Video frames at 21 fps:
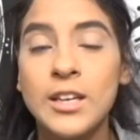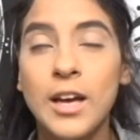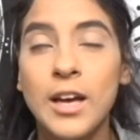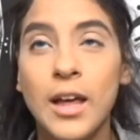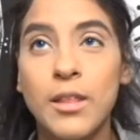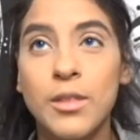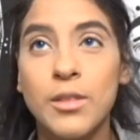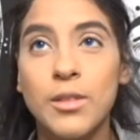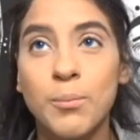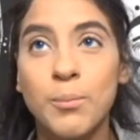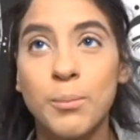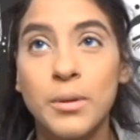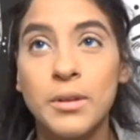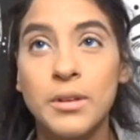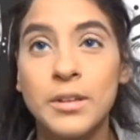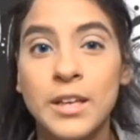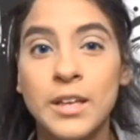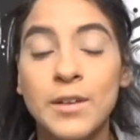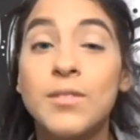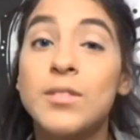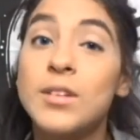only, I
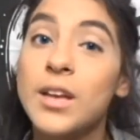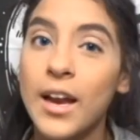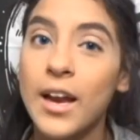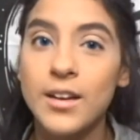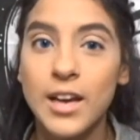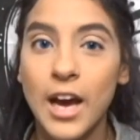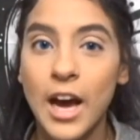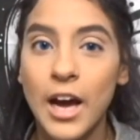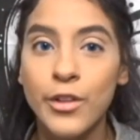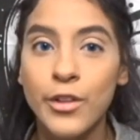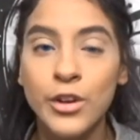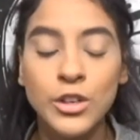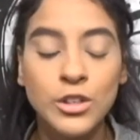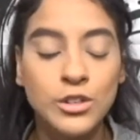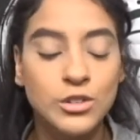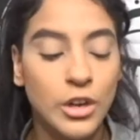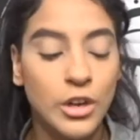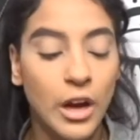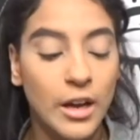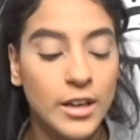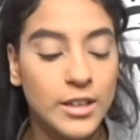believe,
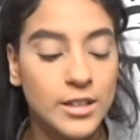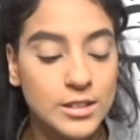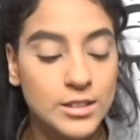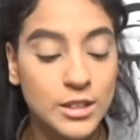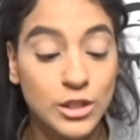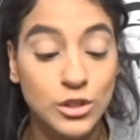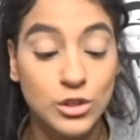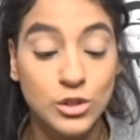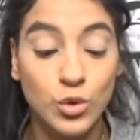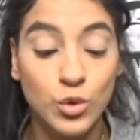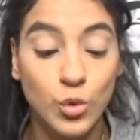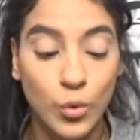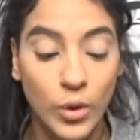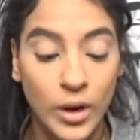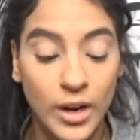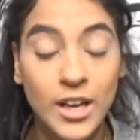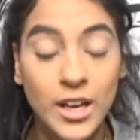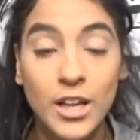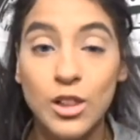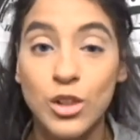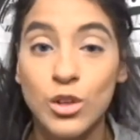$10. Honestly,
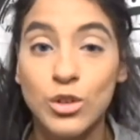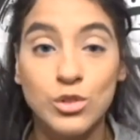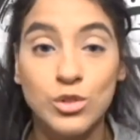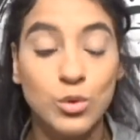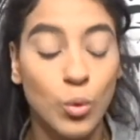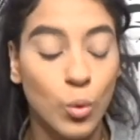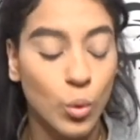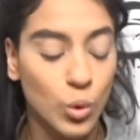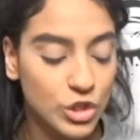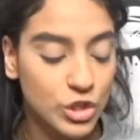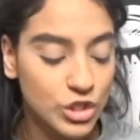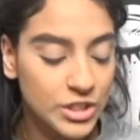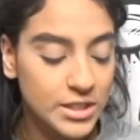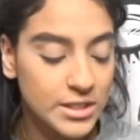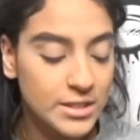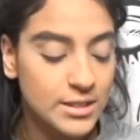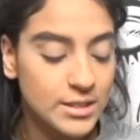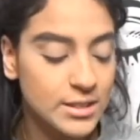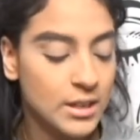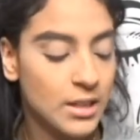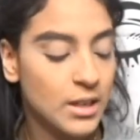it's great. It looks
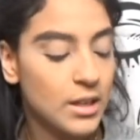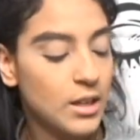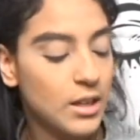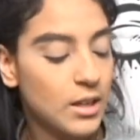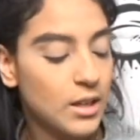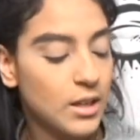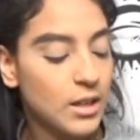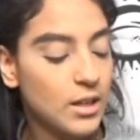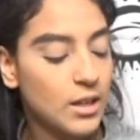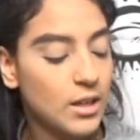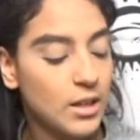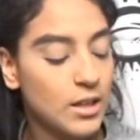gorgeous.